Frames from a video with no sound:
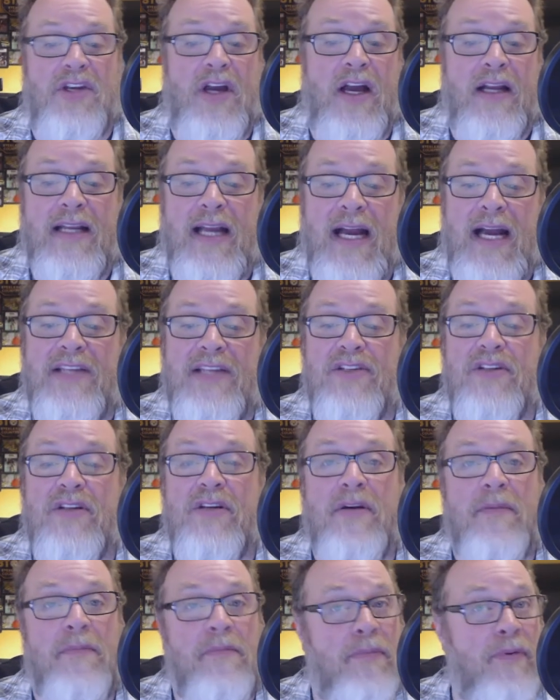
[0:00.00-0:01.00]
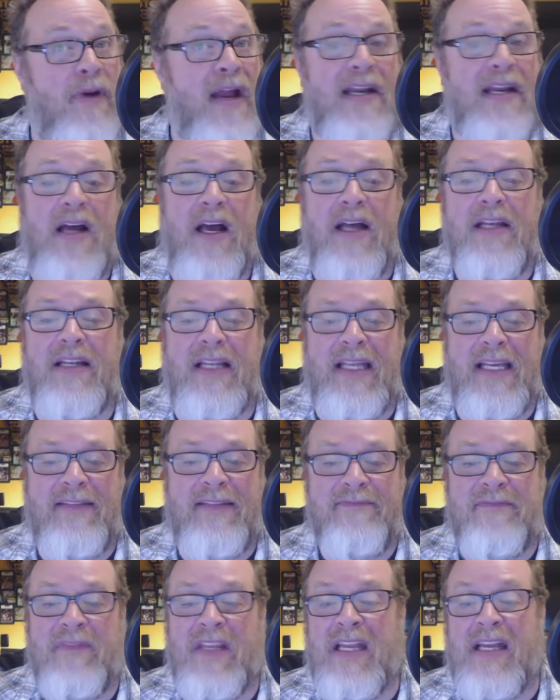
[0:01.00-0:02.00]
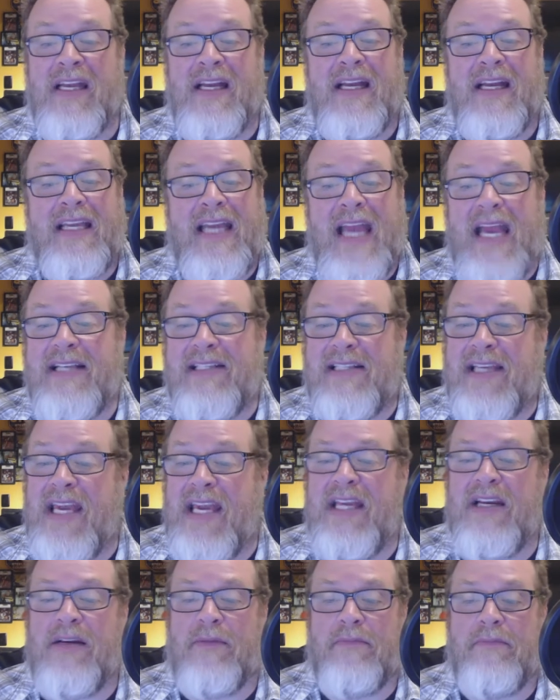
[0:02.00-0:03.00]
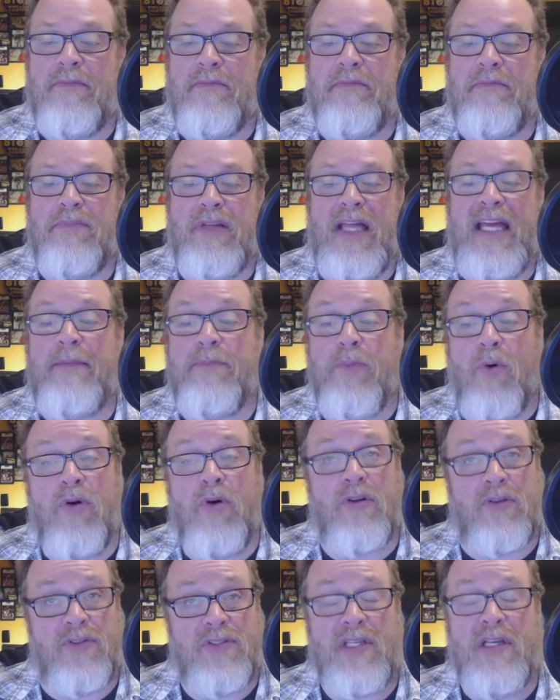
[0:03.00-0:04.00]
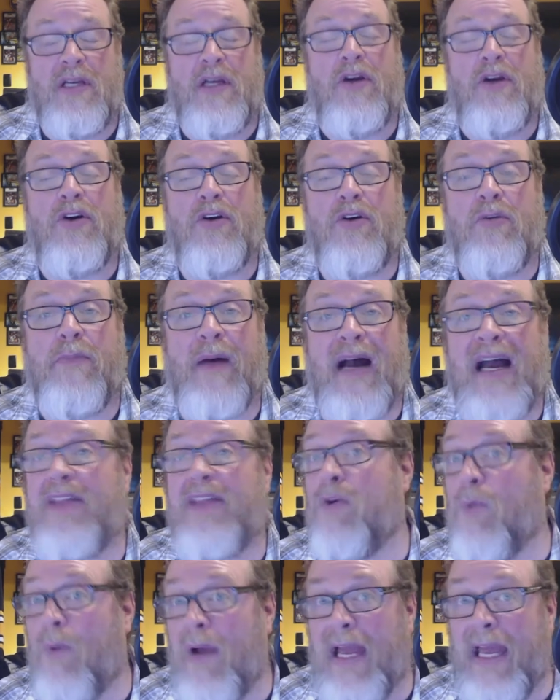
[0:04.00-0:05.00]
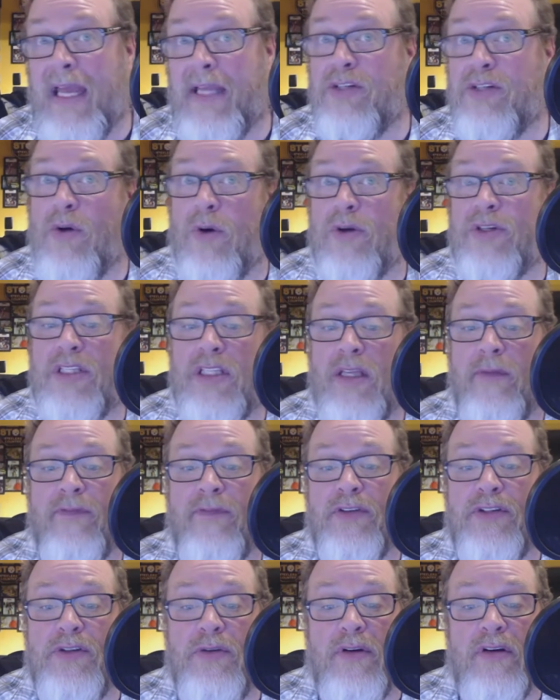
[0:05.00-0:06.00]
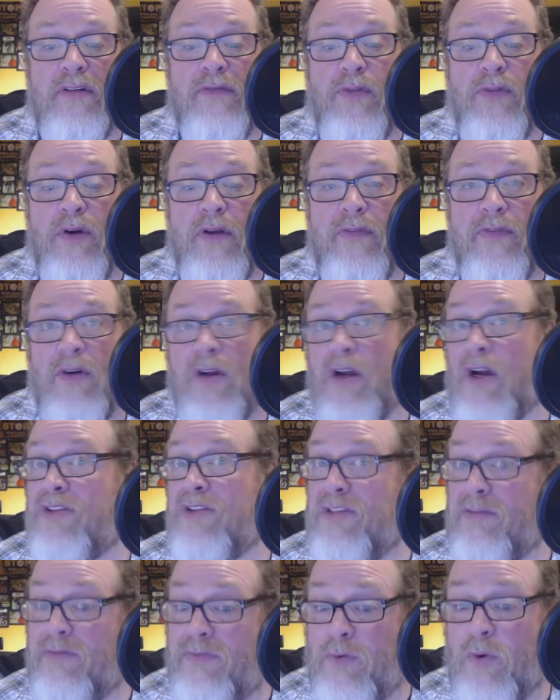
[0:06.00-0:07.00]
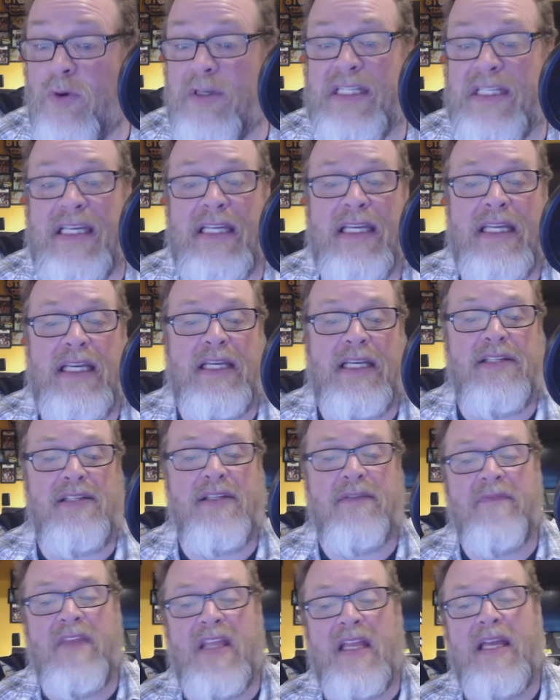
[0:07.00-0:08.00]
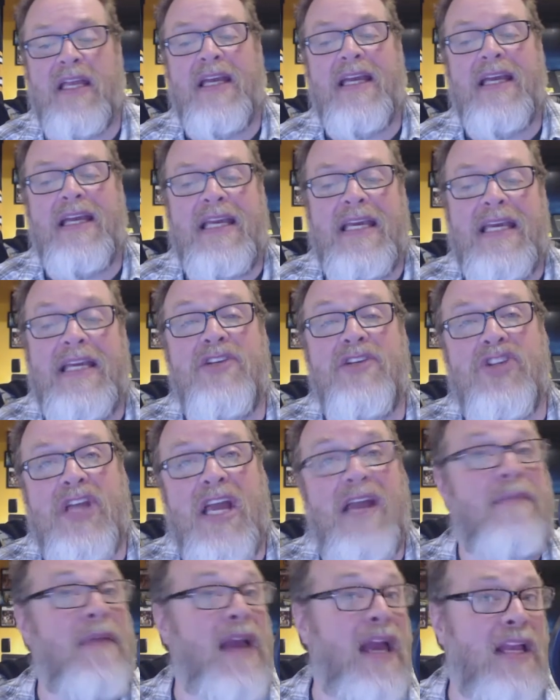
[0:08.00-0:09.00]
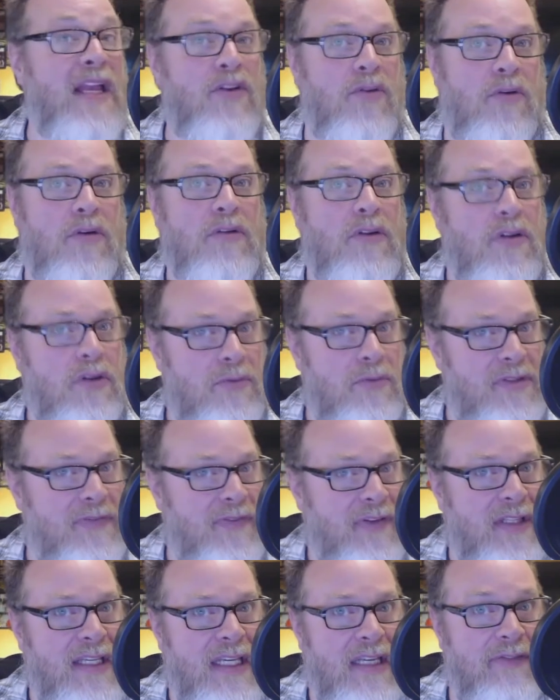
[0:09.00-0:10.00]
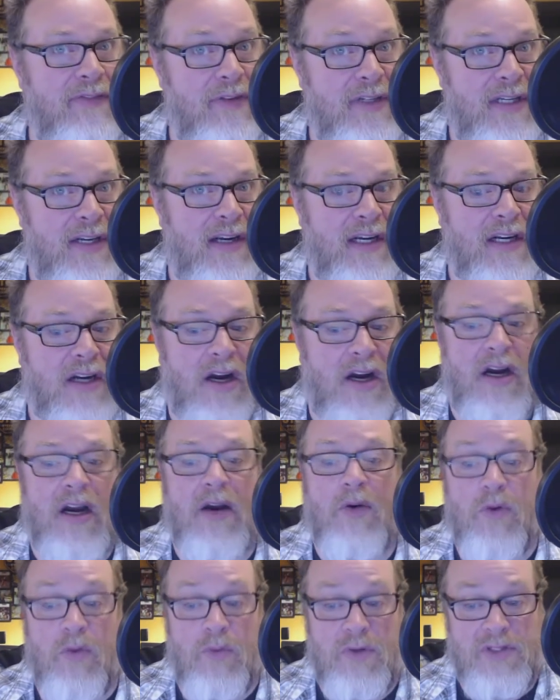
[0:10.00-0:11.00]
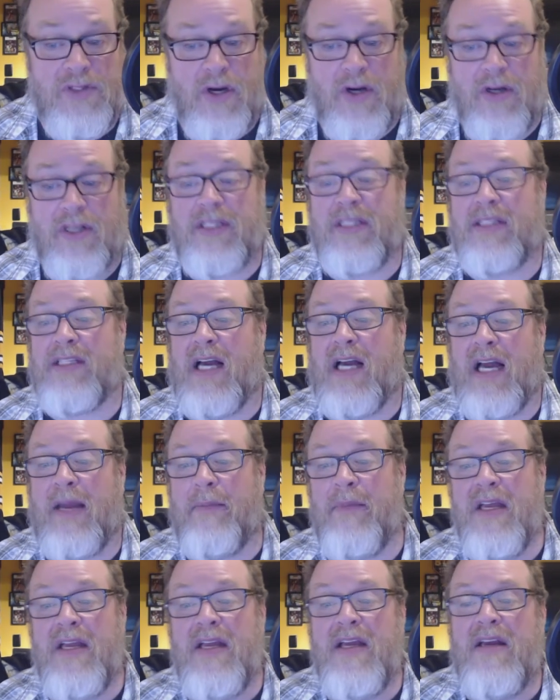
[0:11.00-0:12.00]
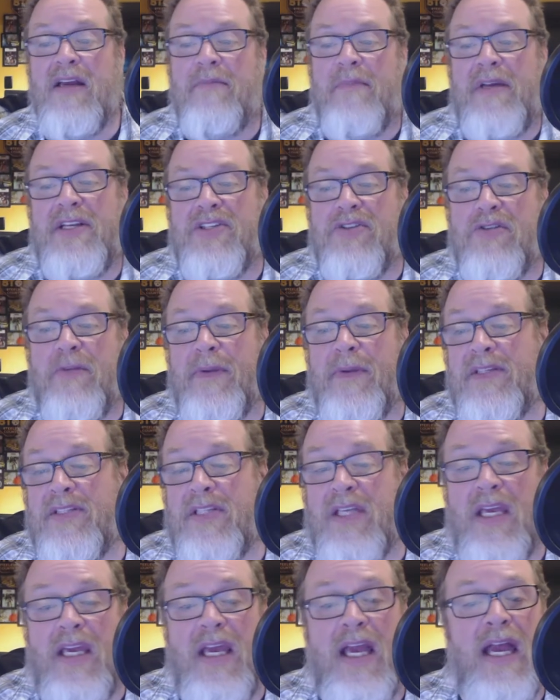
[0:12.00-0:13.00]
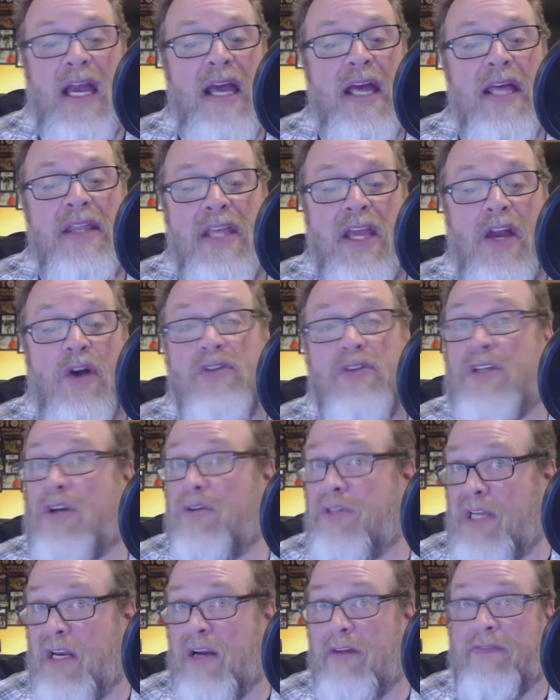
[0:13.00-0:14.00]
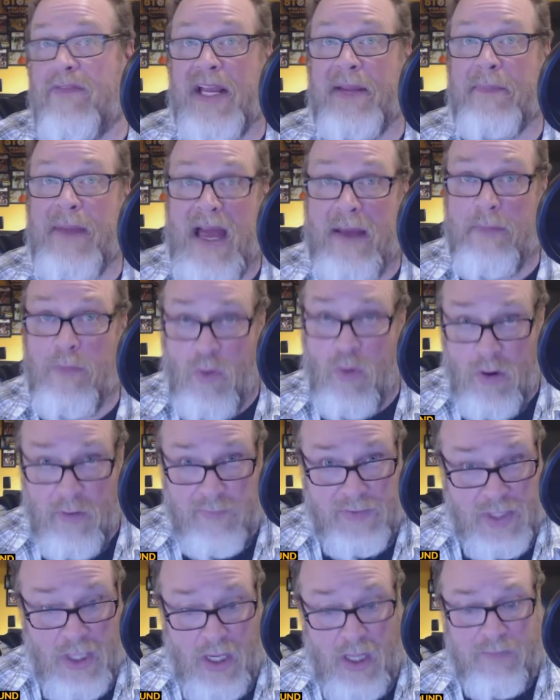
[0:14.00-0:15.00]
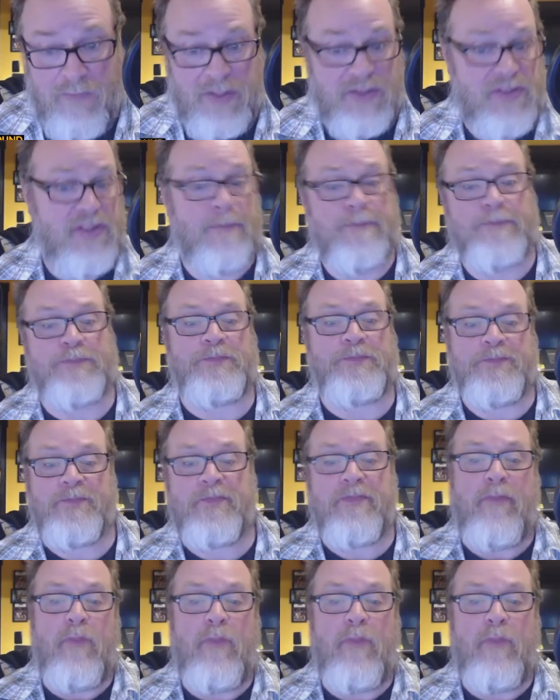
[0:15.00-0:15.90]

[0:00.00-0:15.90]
Deshaun Kaiser, Brett Hundley, Case Keenum, Blake Bortles, who, by the way, torched them for 244 yards and 4 TDs, E.J. Manuel, who was filling in for Derek Carr, who was hurt at the time, Mitch Trubisky, and the oh-so-terrifying Matt Moore of the Dolphins.